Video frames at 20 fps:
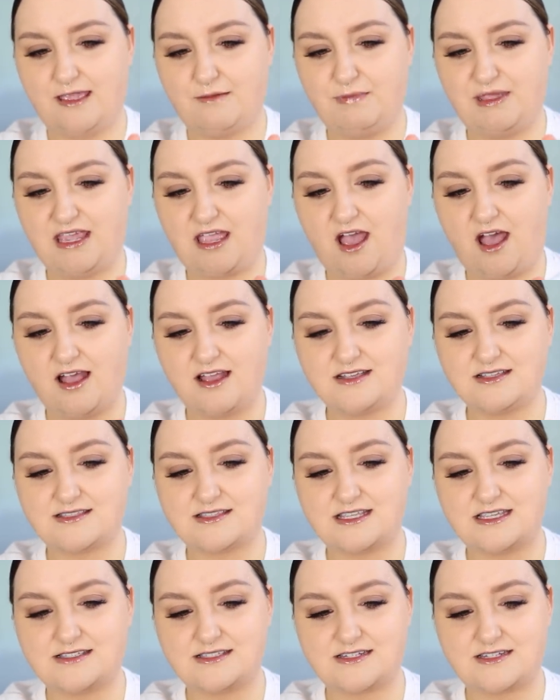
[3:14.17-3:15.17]
because
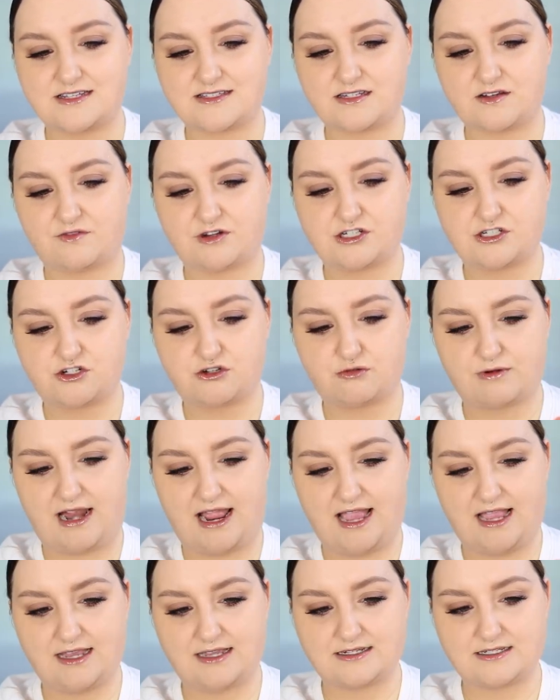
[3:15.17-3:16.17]
this doesn't
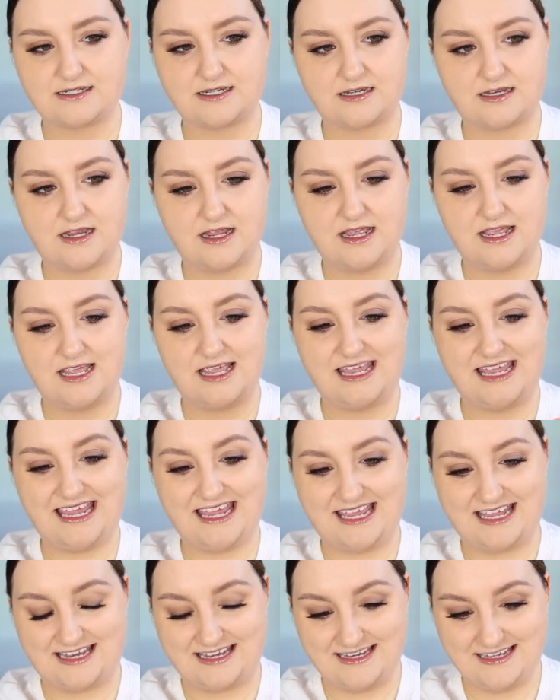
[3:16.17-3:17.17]
retract
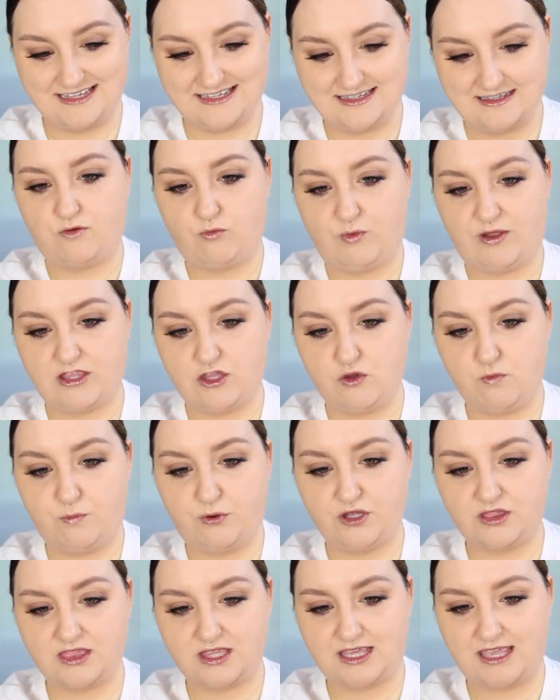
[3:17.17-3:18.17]
in, when you
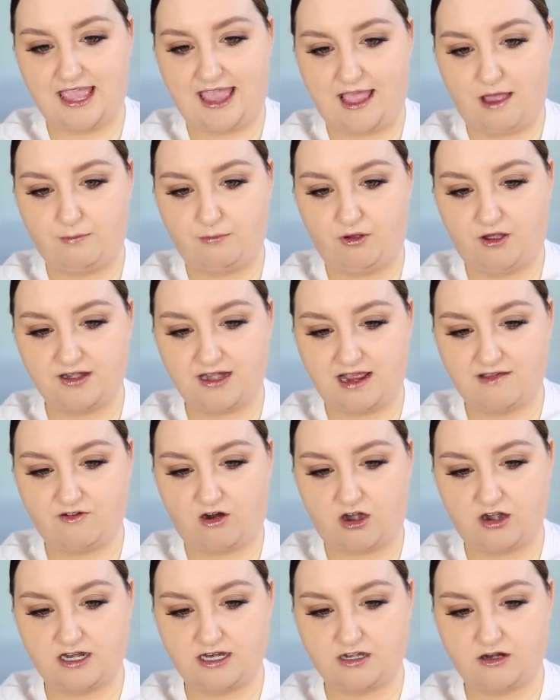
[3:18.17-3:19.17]
put the cap on, I've
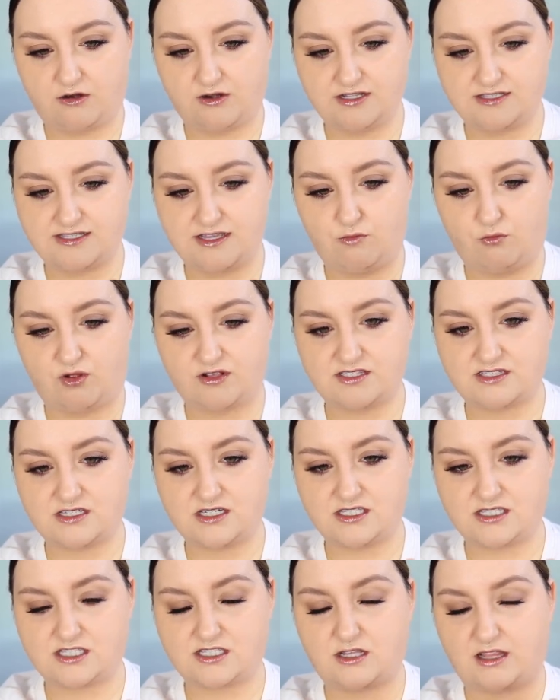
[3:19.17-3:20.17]
already noticed it wants
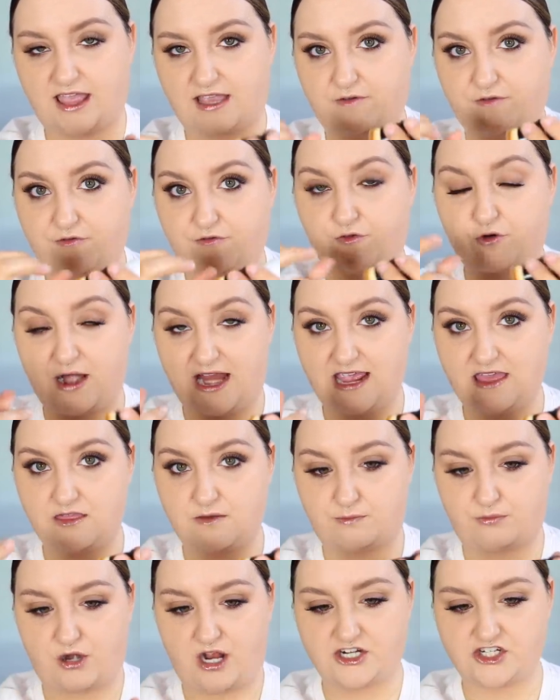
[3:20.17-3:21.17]
to like fray
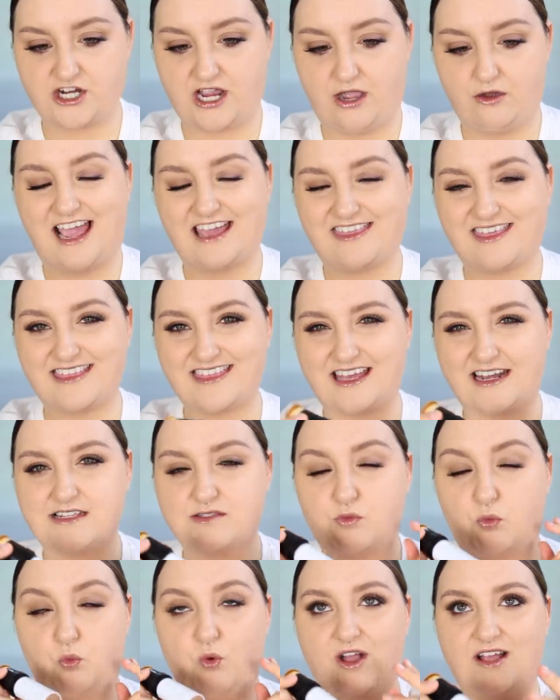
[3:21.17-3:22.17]
the brush out. I think that
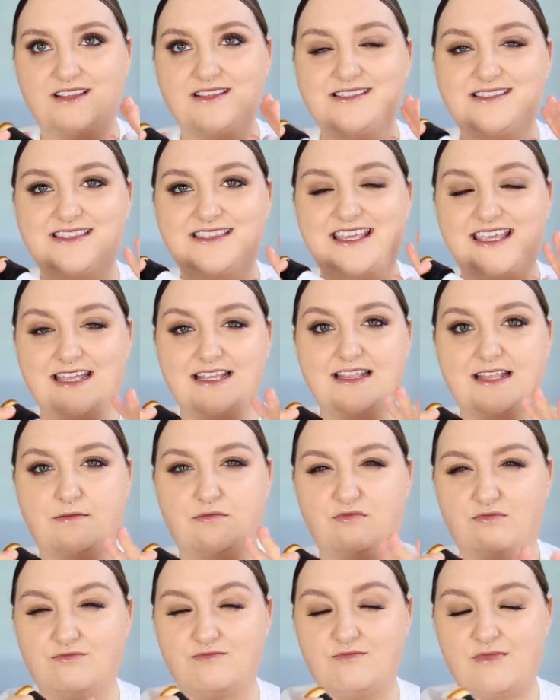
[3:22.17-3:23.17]
is one thing
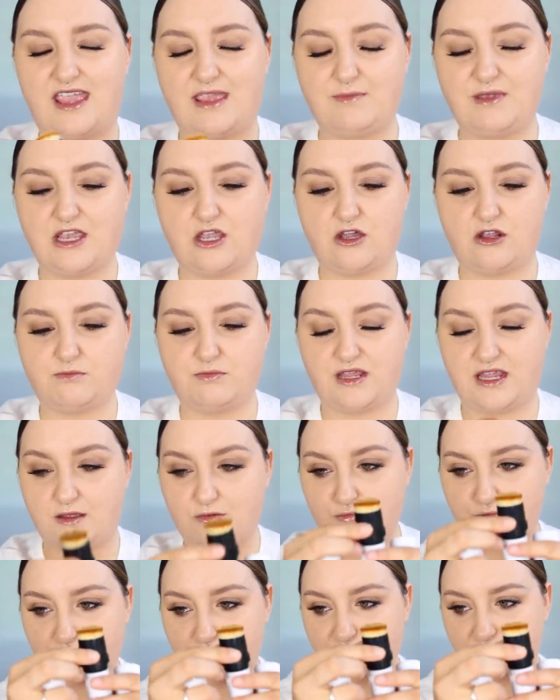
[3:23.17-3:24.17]
that maybe could be
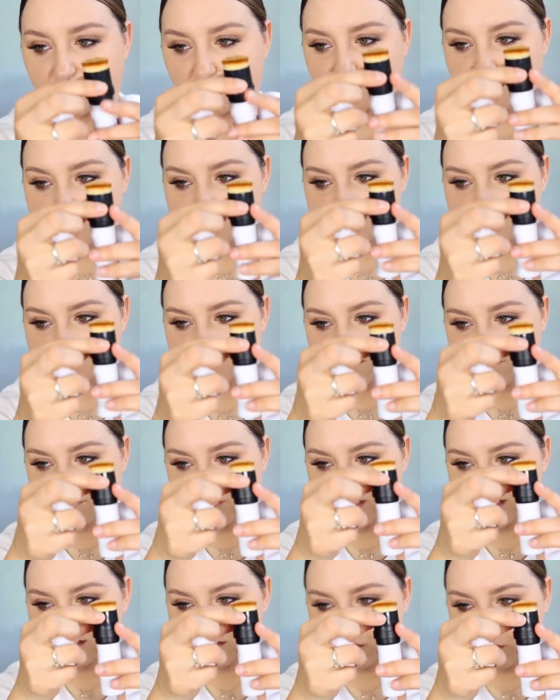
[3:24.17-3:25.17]
improved on this is if
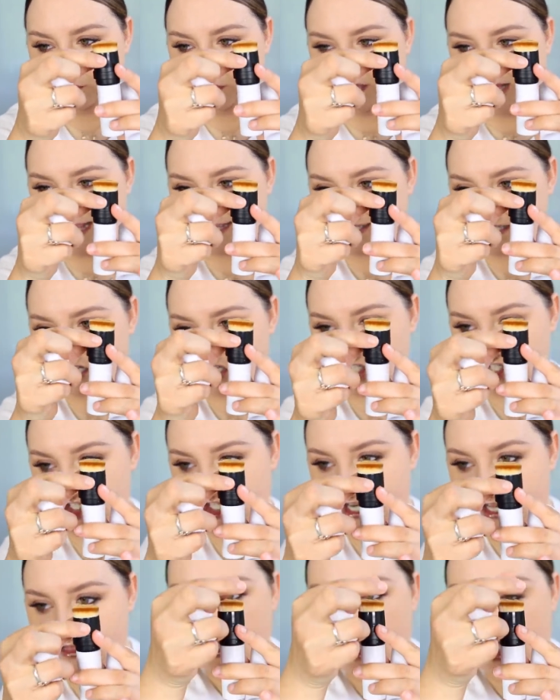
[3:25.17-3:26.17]
this little plastic
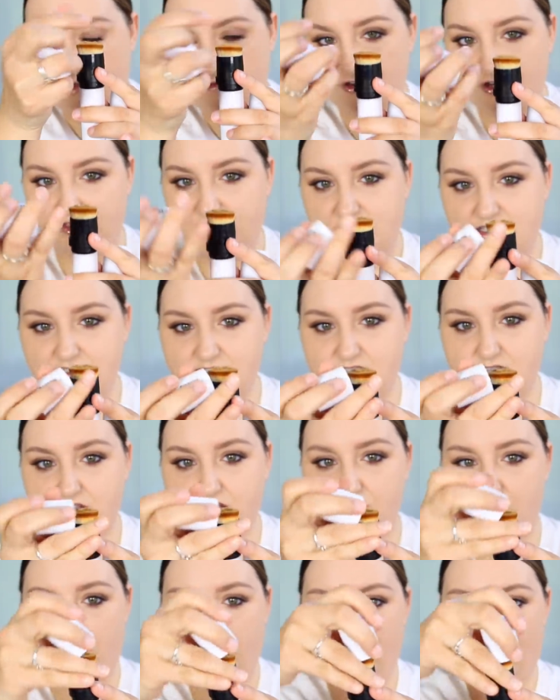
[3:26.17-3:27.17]
sheath covered this so